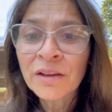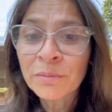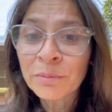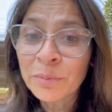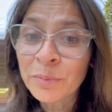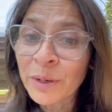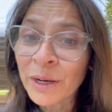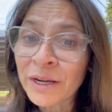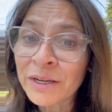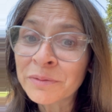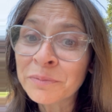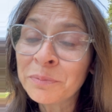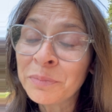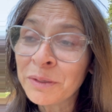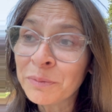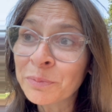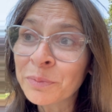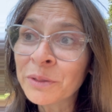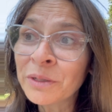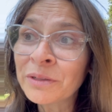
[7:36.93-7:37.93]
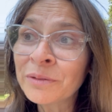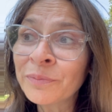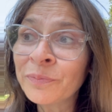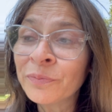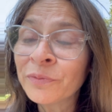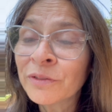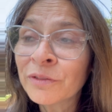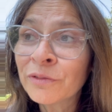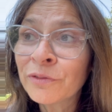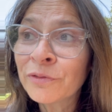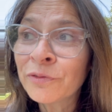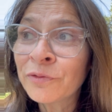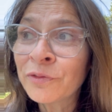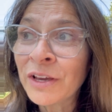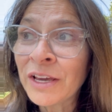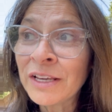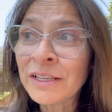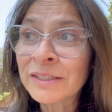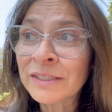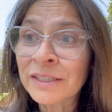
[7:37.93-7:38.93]
But people
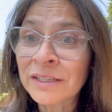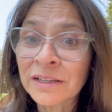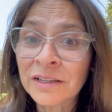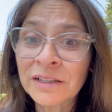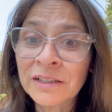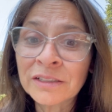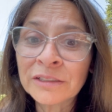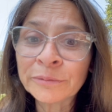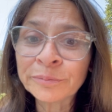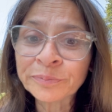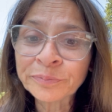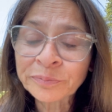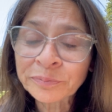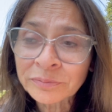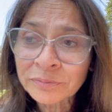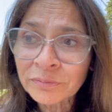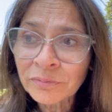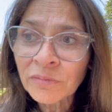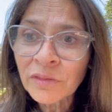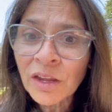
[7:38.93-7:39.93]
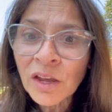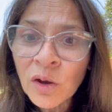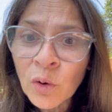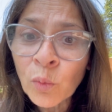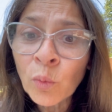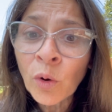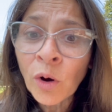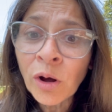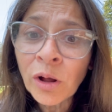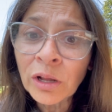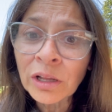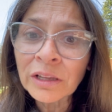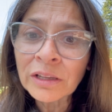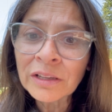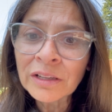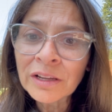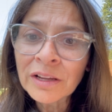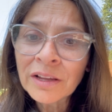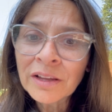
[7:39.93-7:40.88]
face a wall.